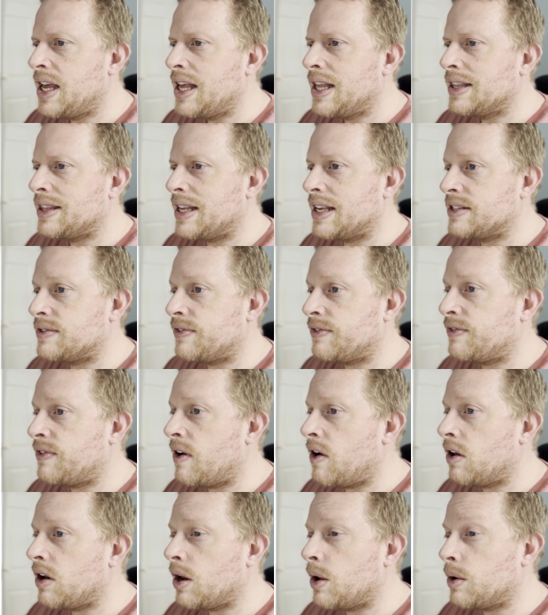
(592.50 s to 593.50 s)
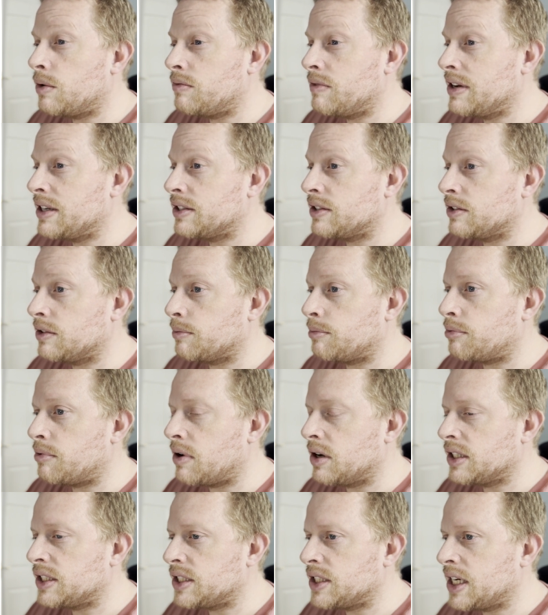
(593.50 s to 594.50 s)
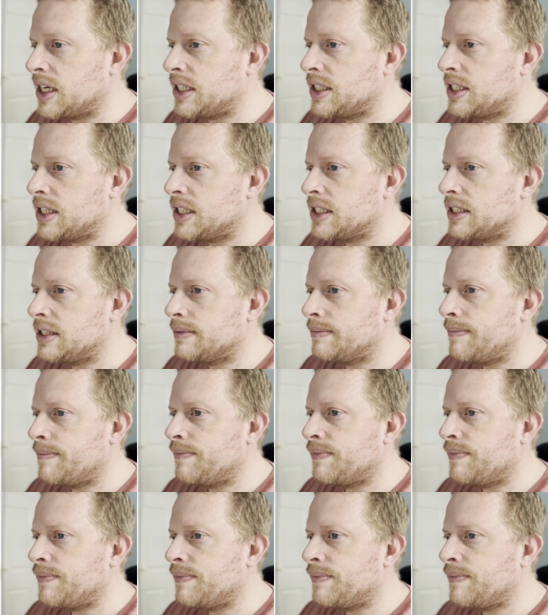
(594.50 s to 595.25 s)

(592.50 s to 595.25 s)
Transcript: There's far lower risks of price changes,